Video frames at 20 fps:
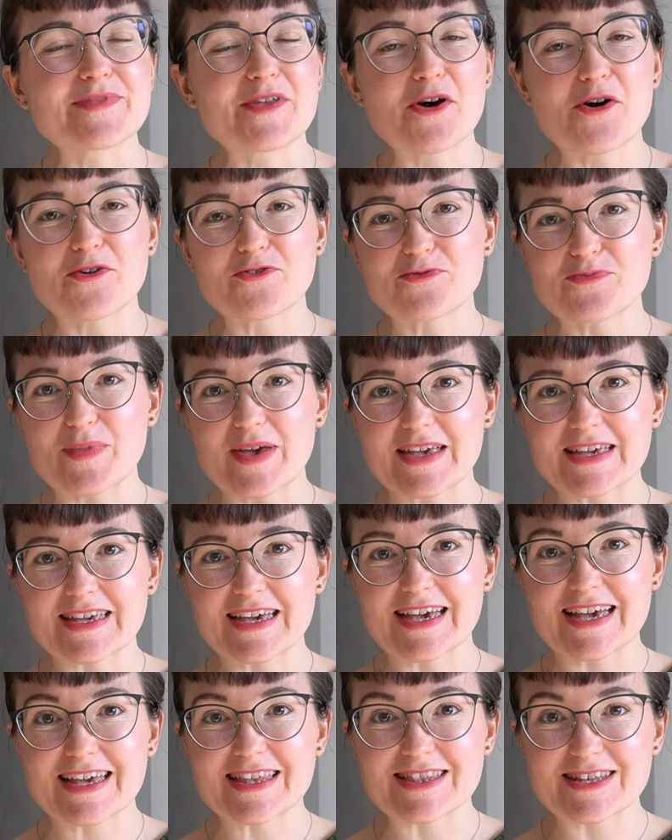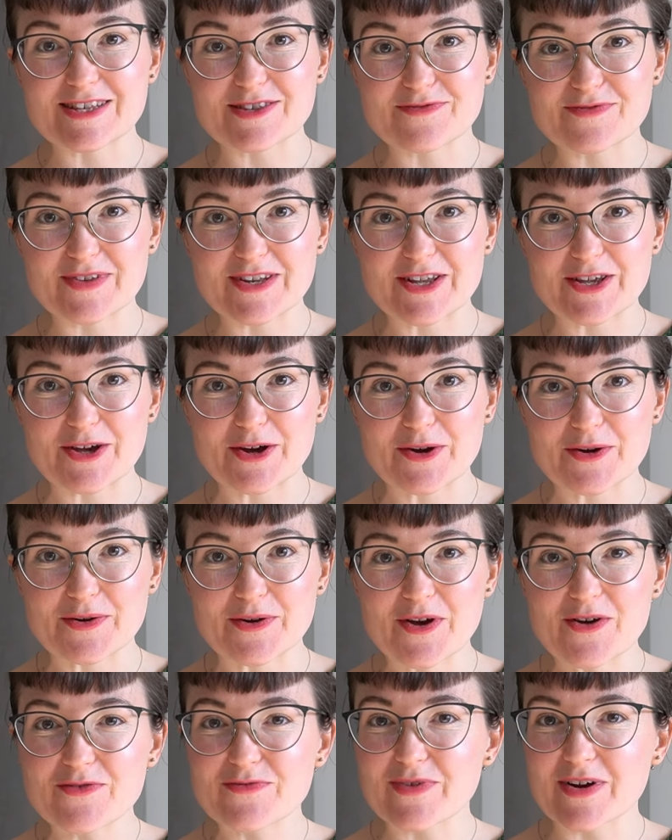of making this video
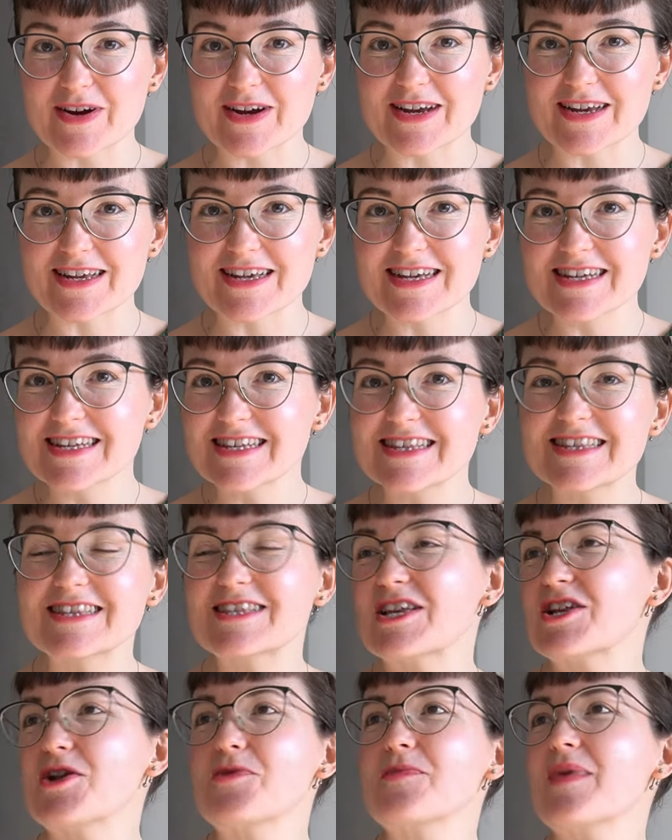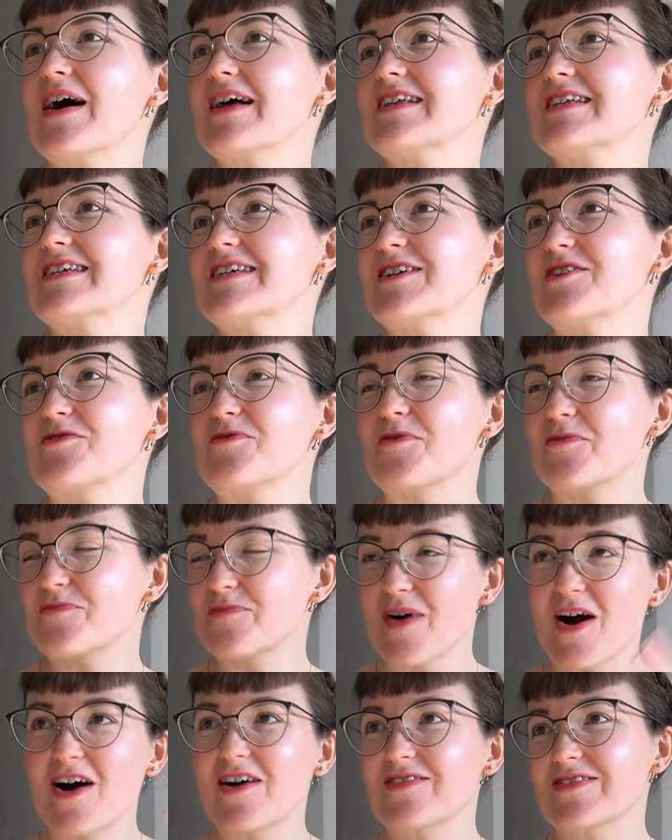very cinematic and
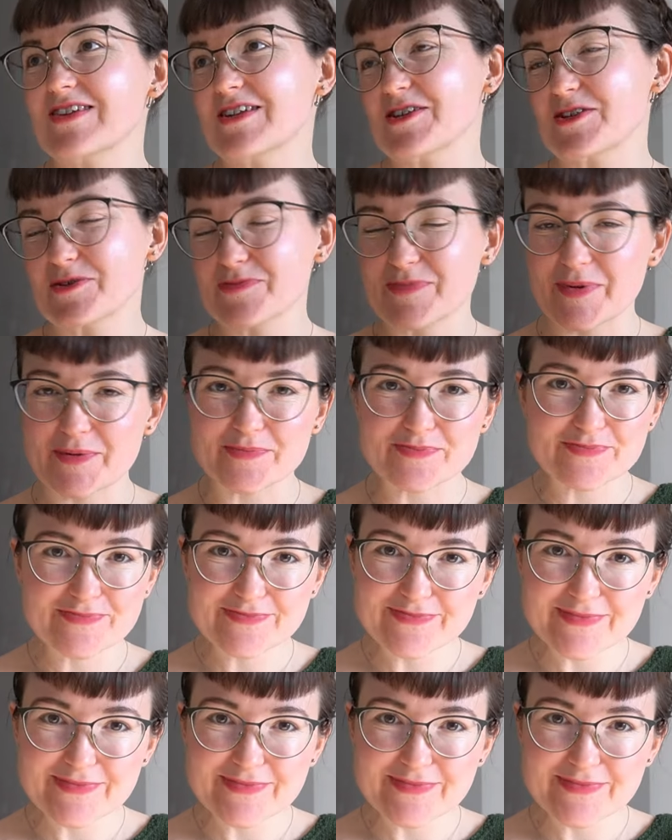marvelous, but